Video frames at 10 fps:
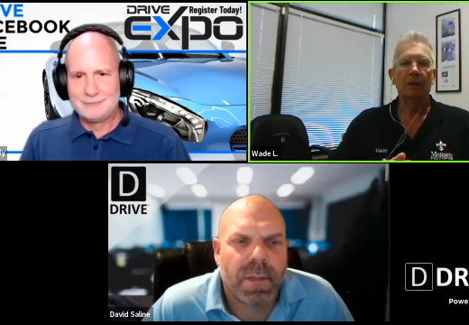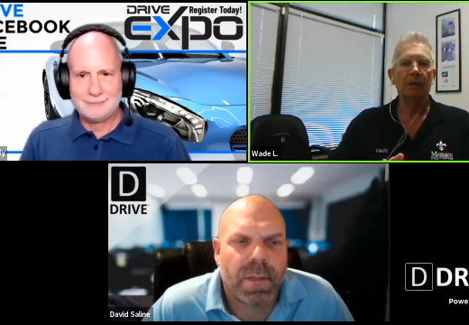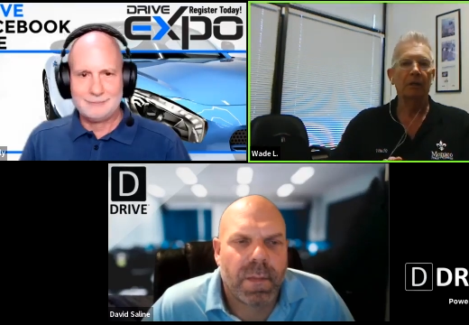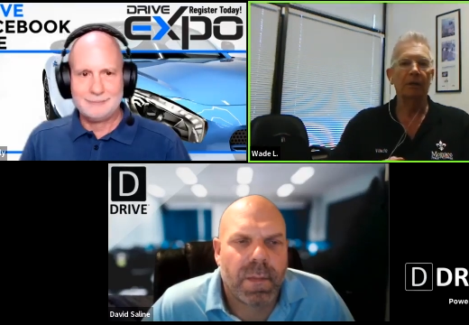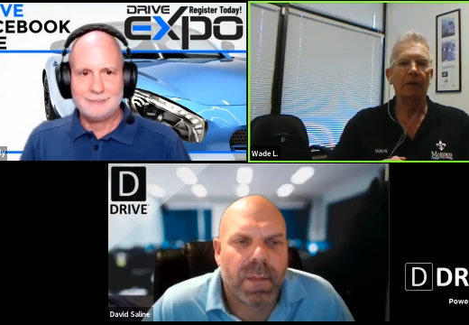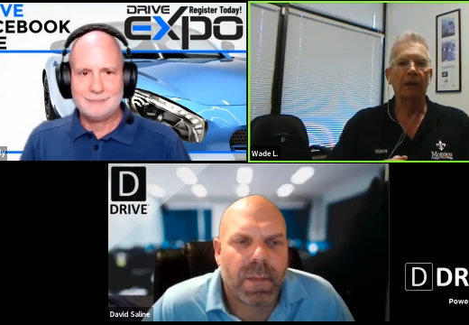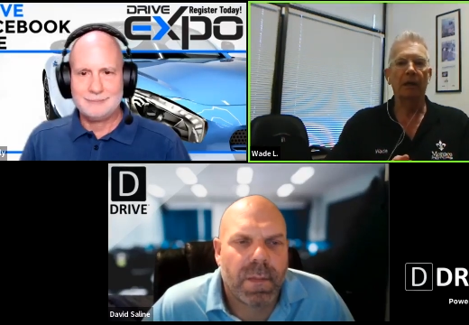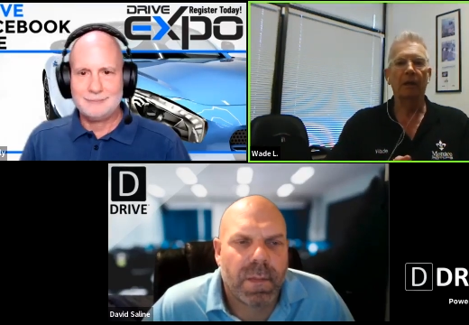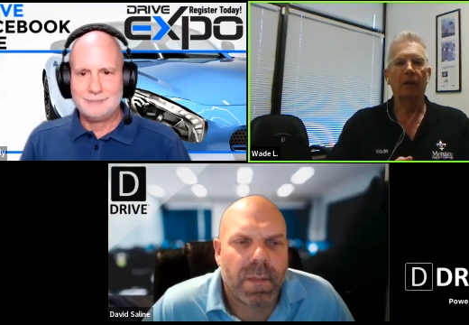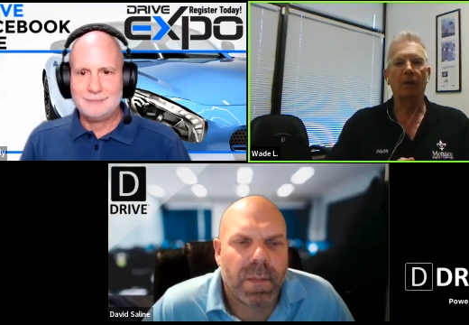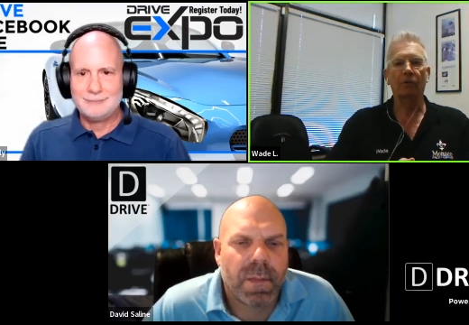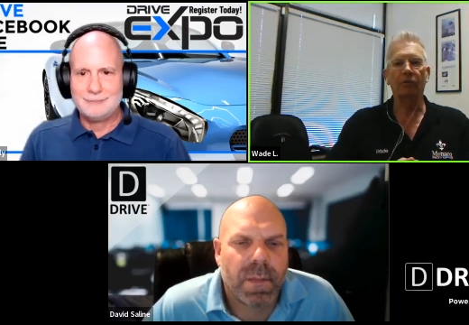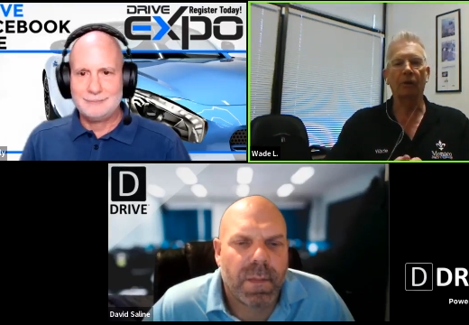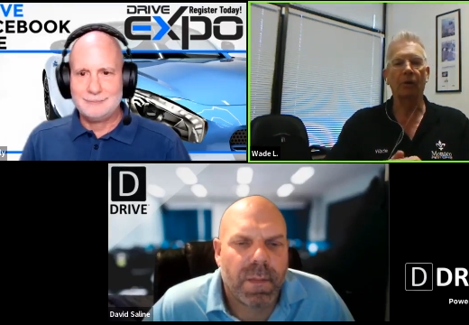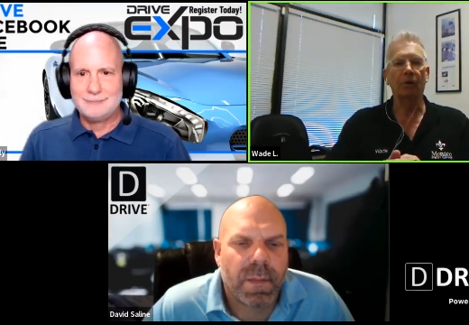Speaker 1: you know, and
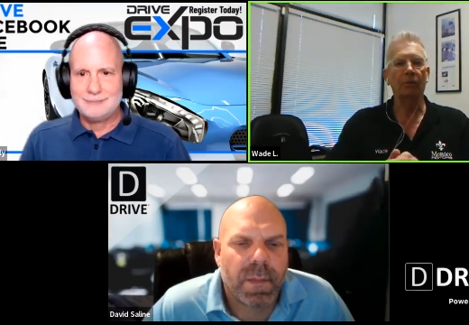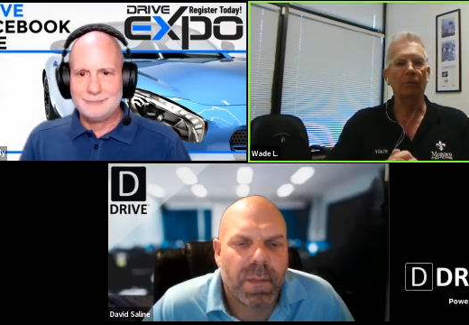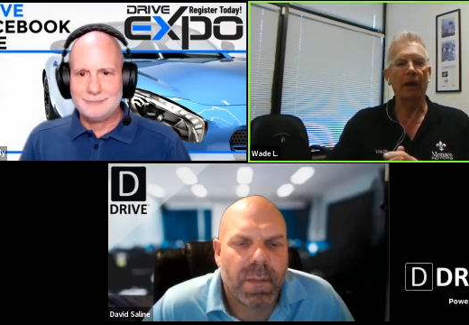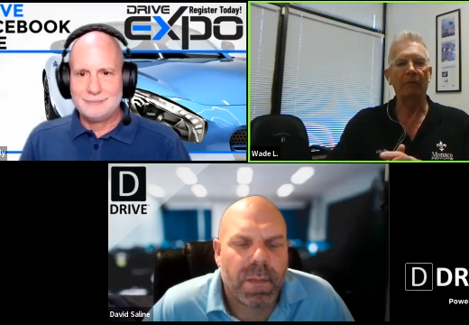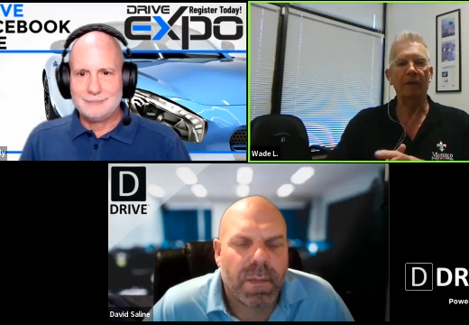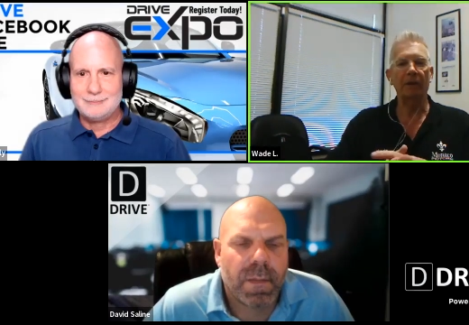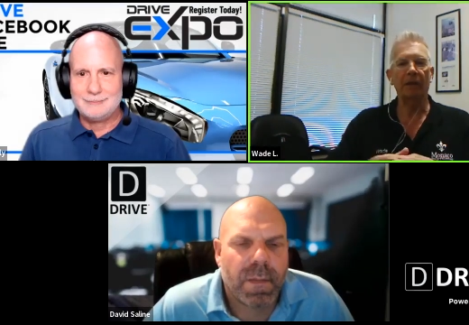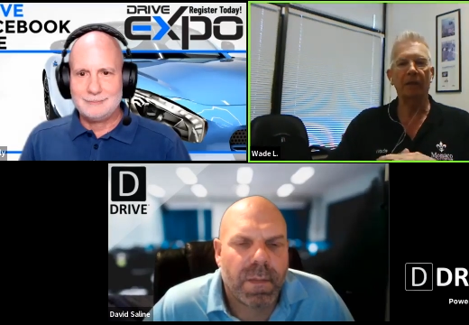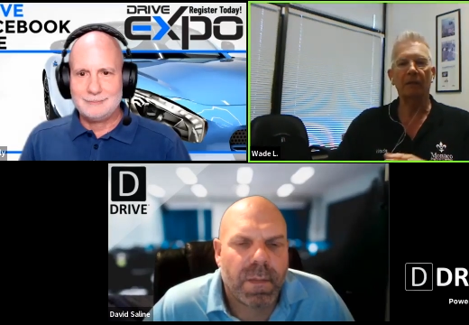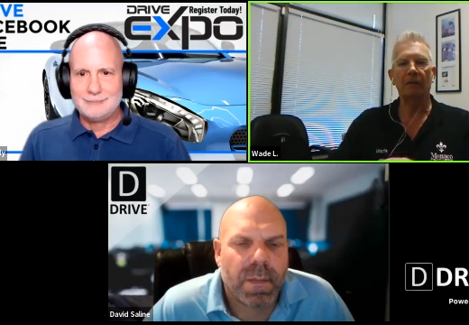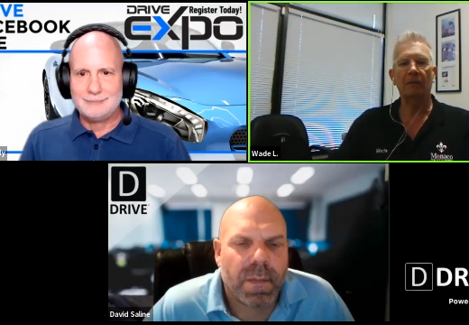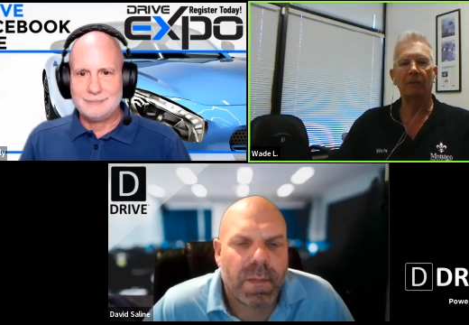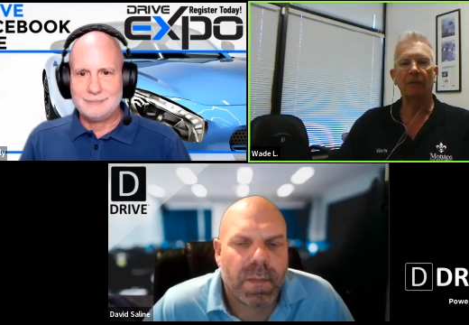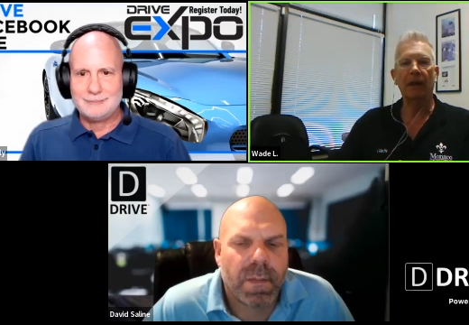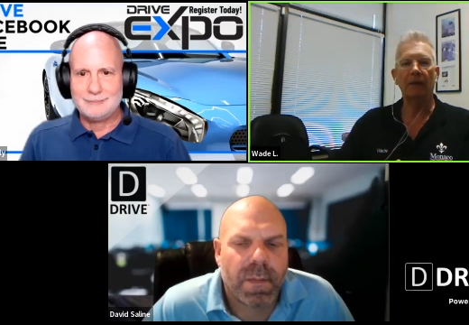also having that
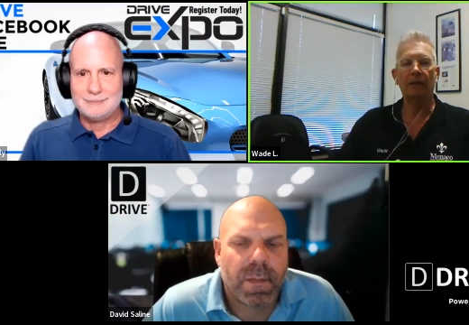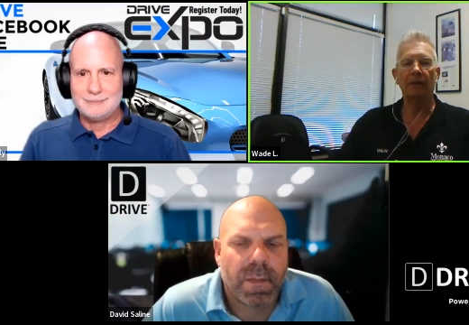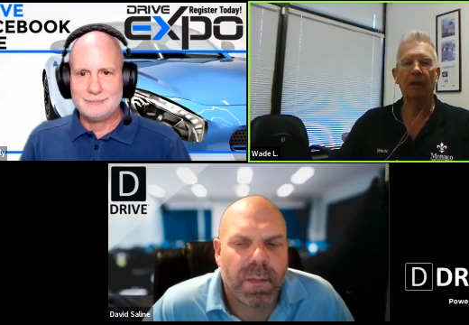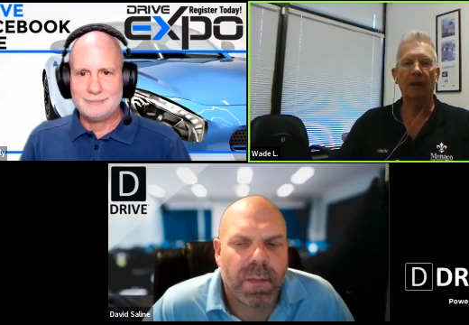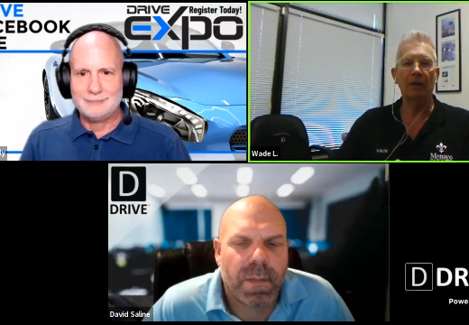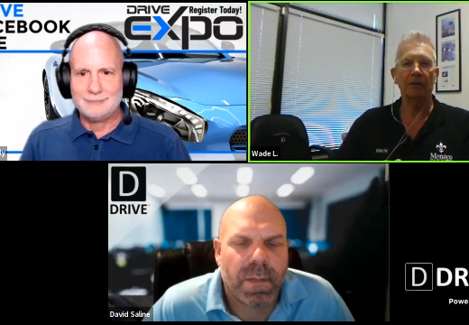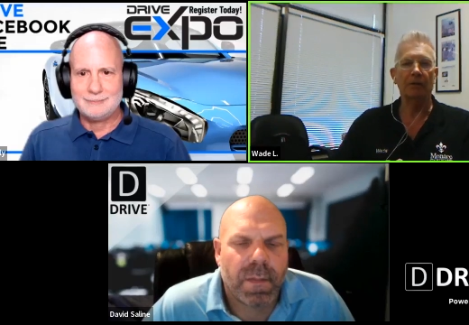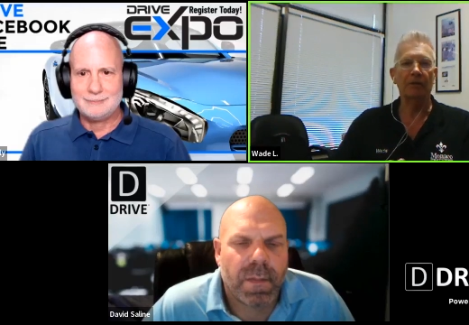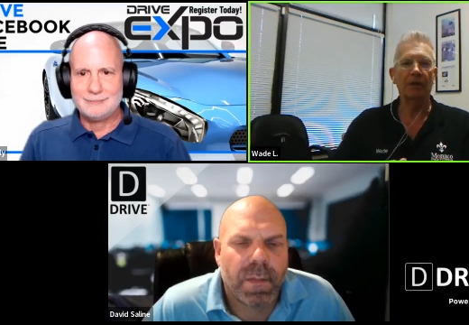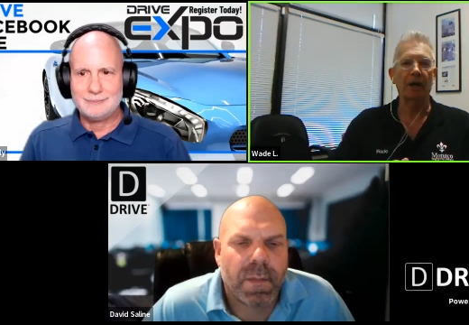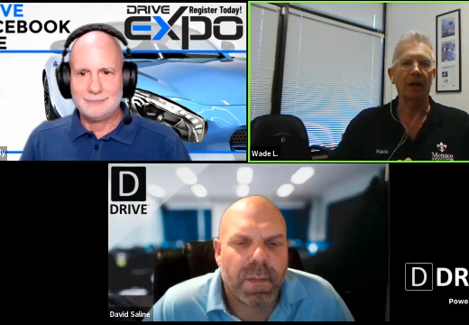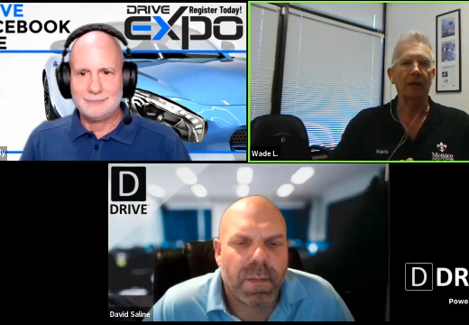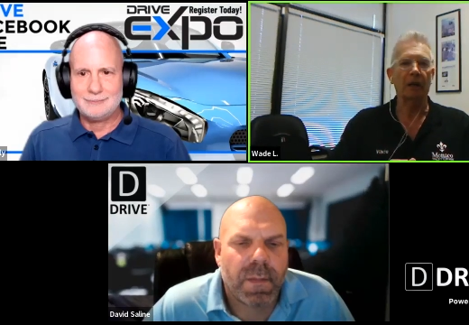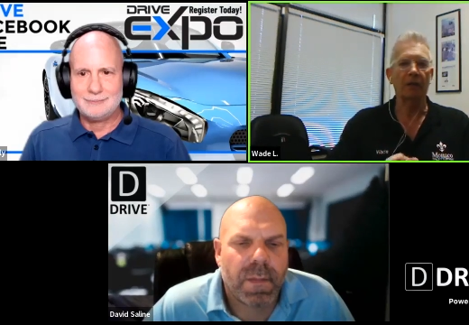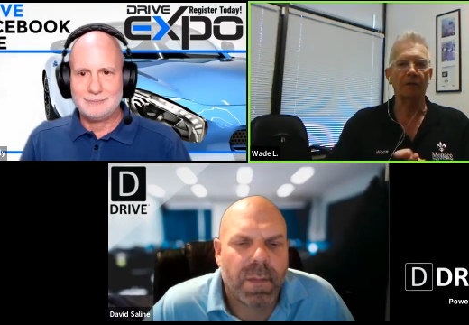that knowledge of the
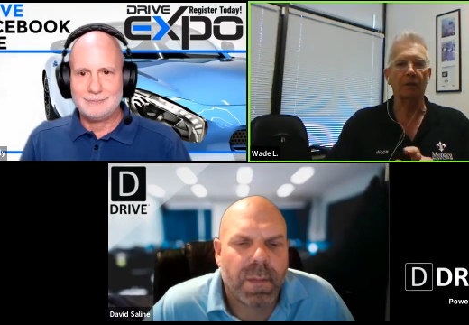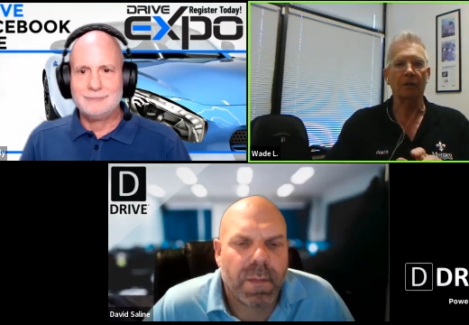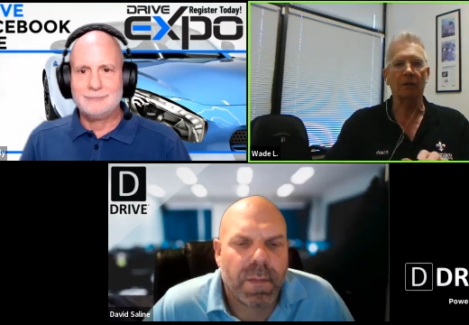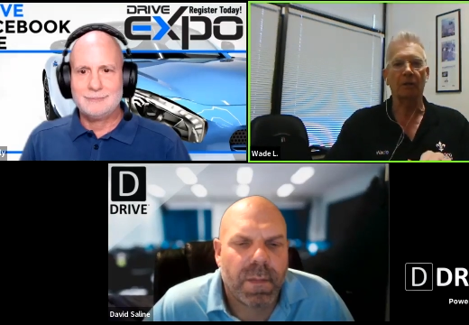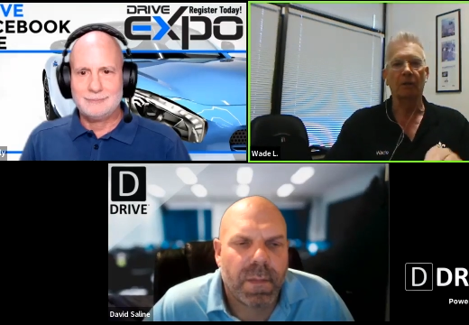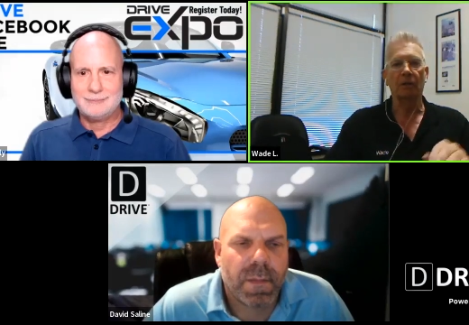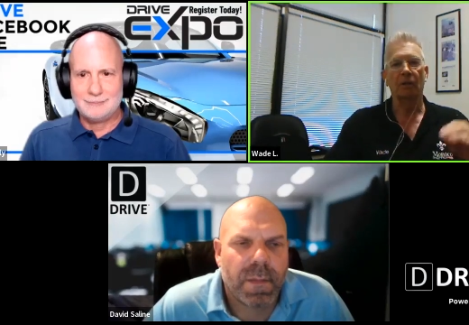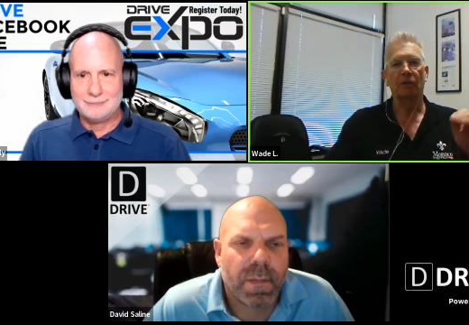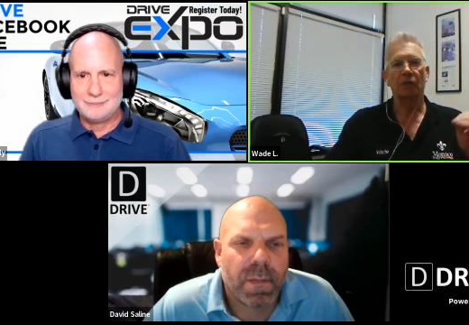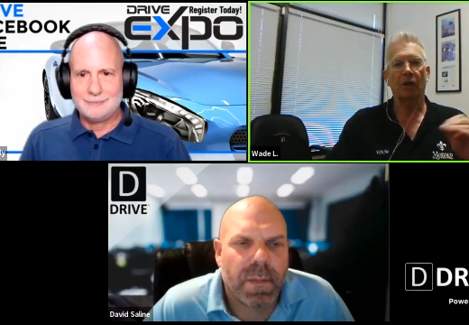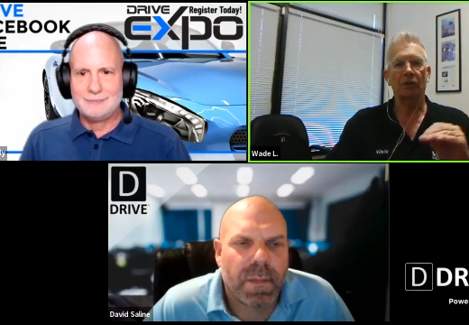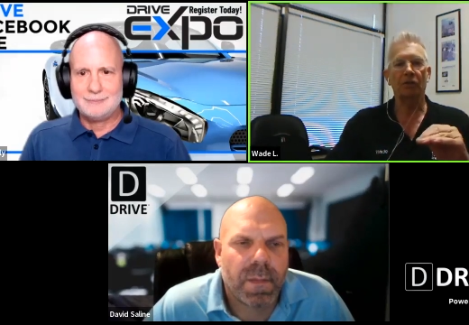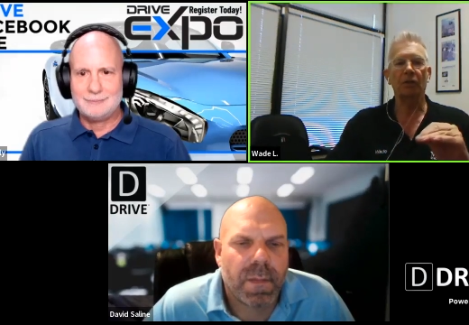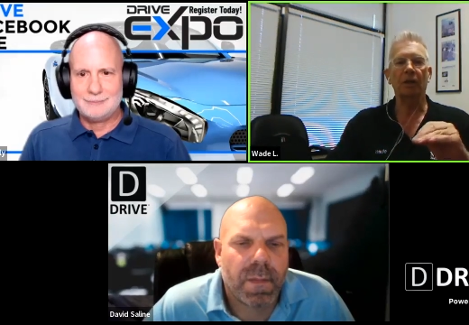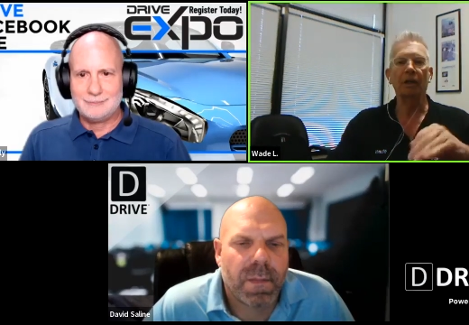diagnostic check
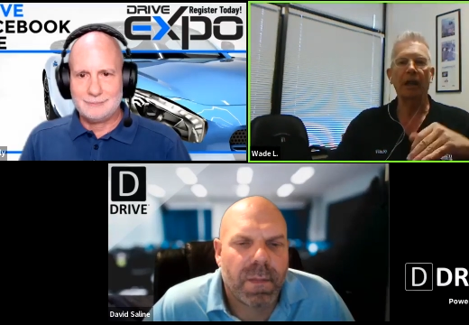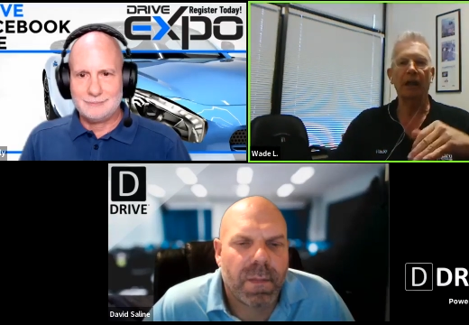sheet and